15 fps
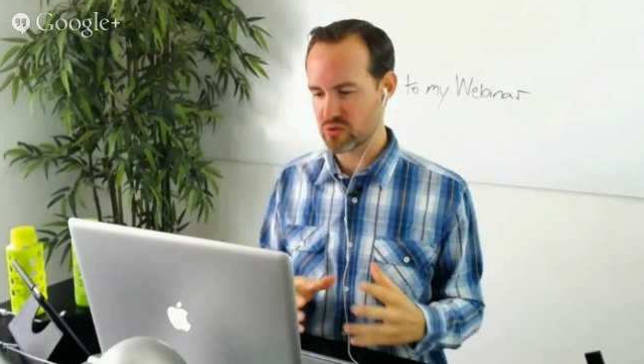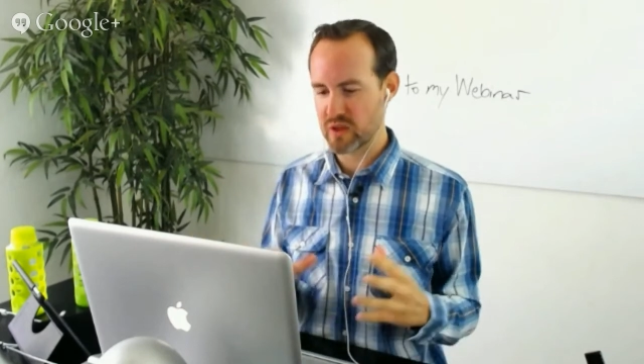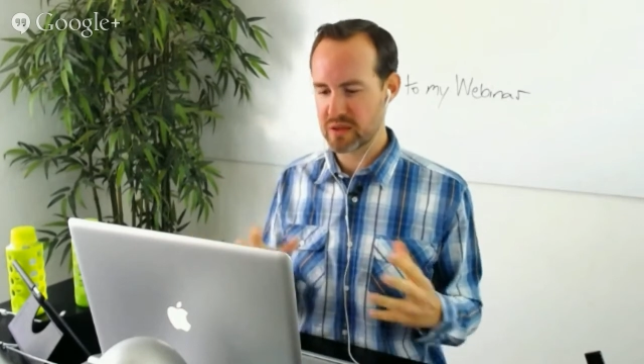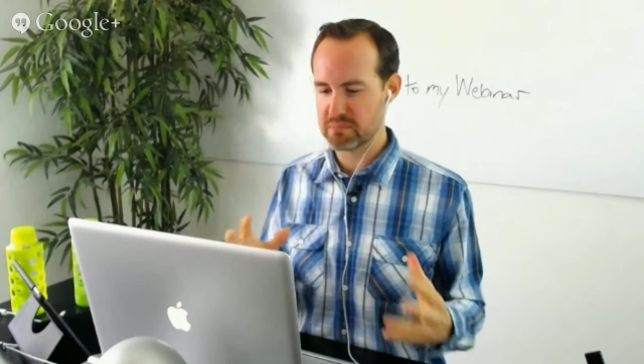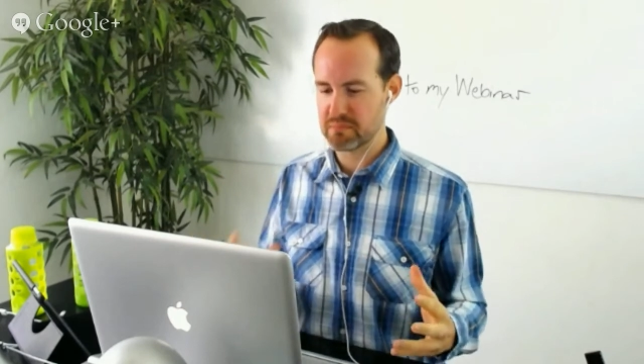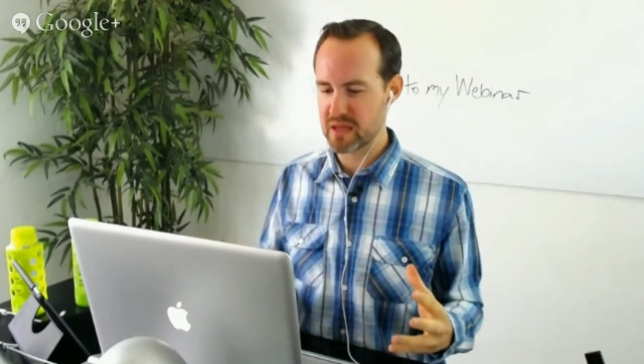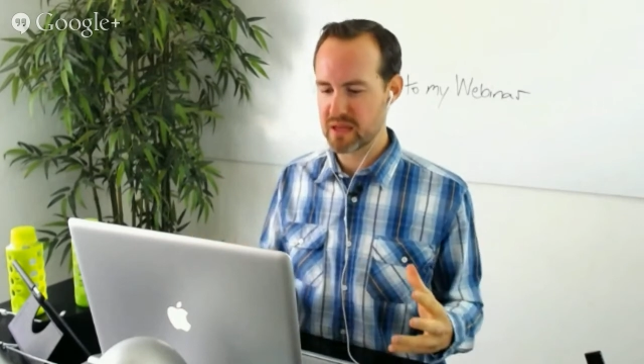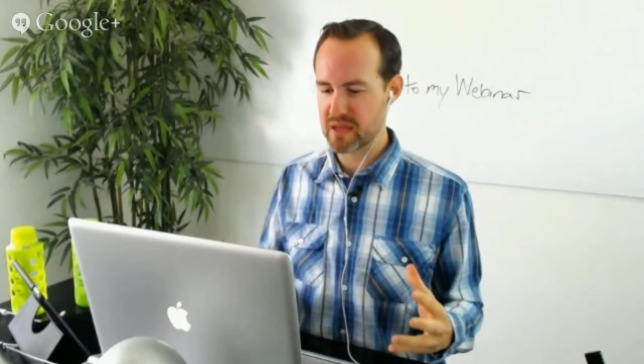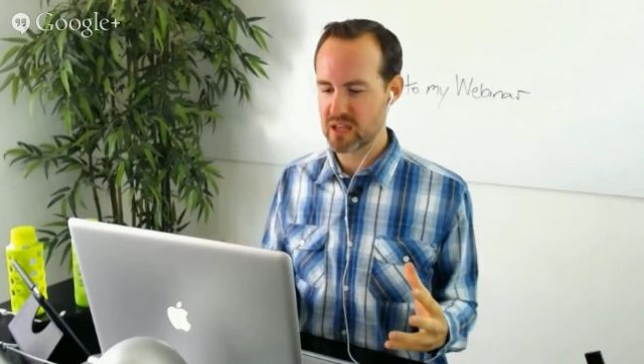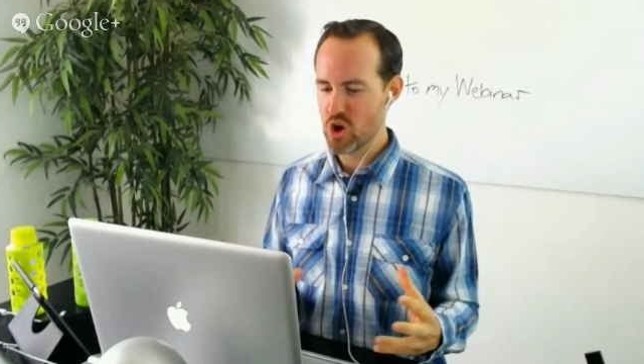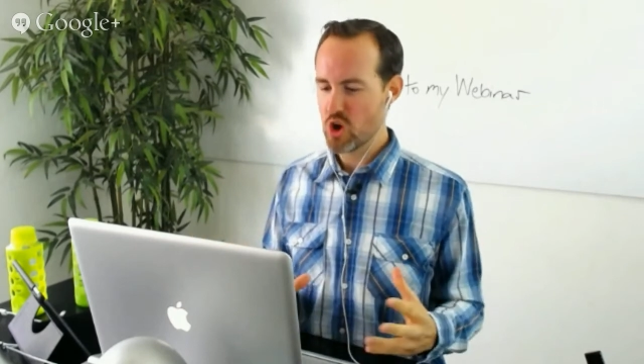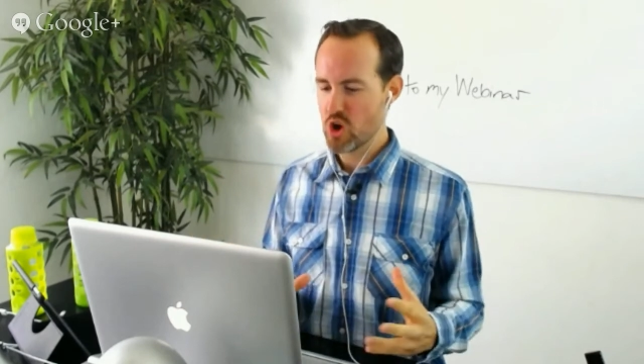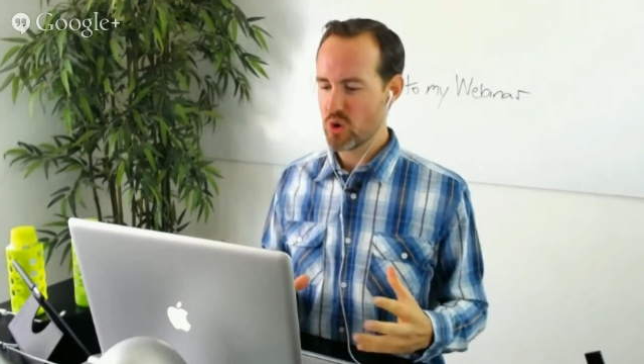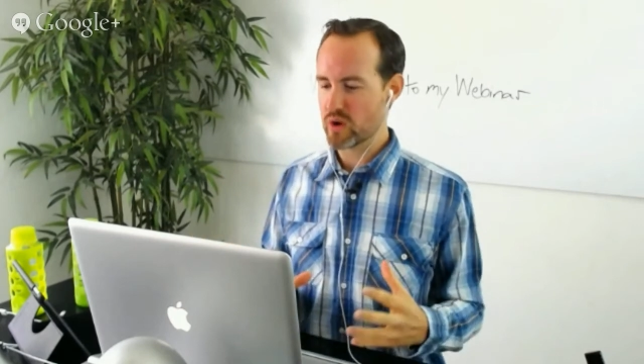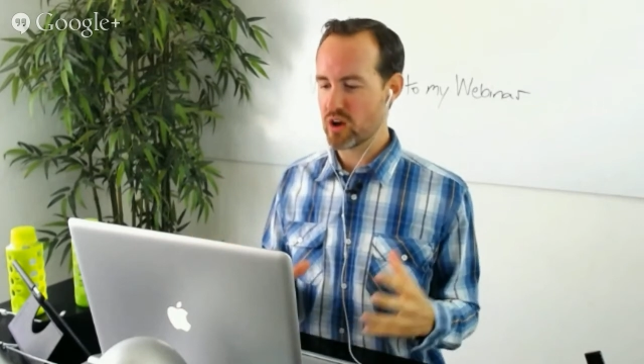We admit
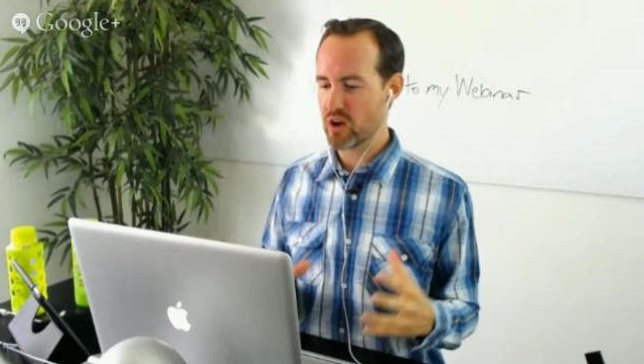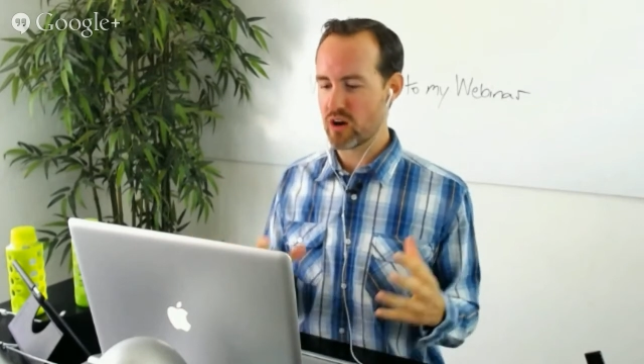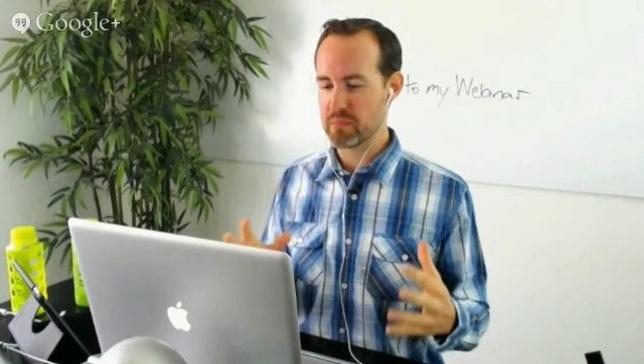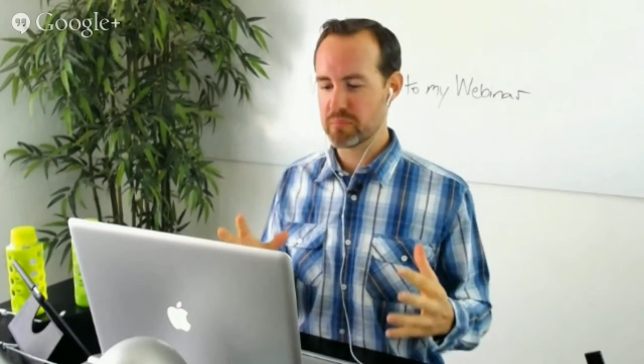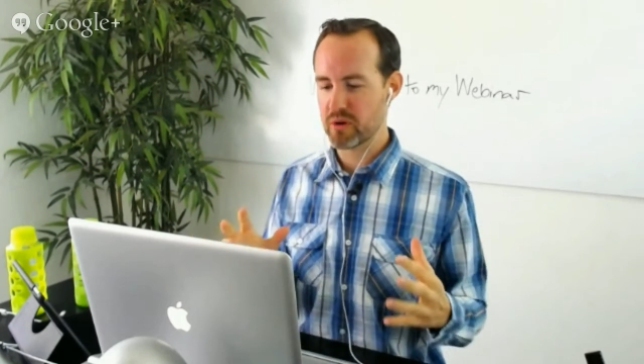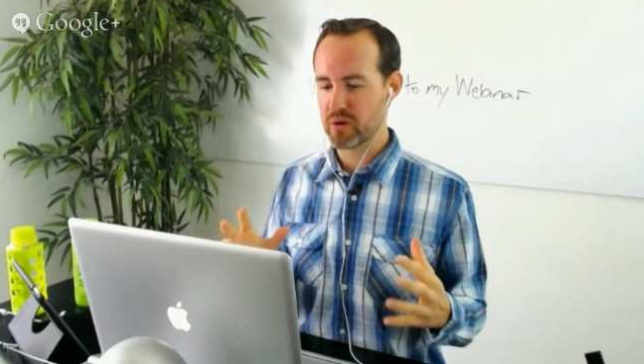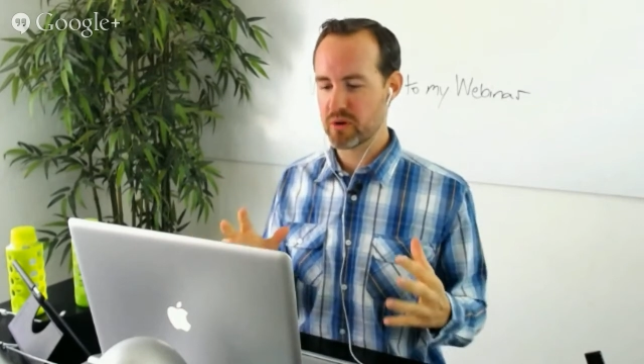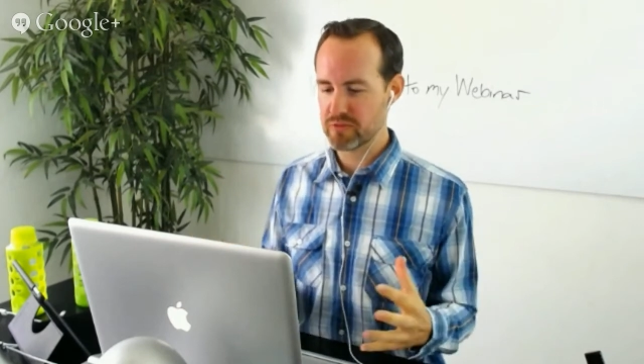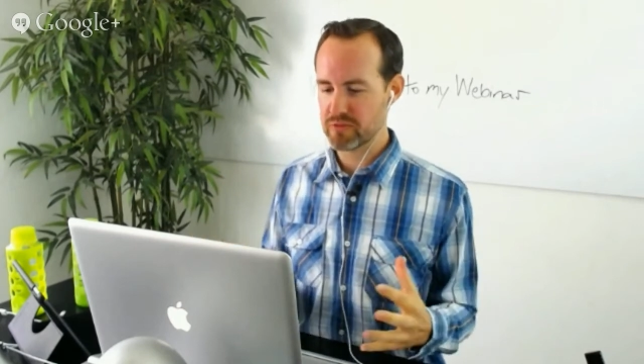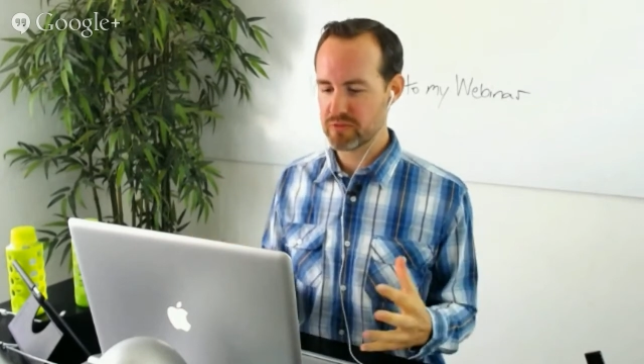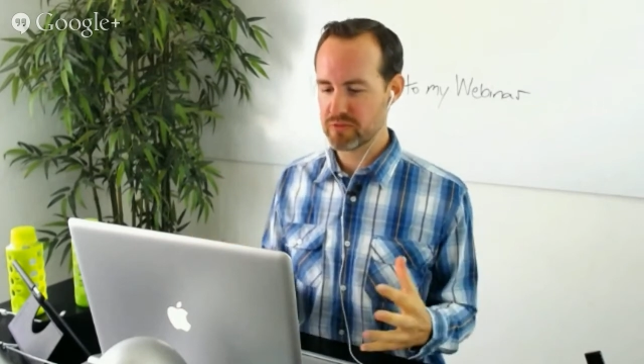we aren't perfect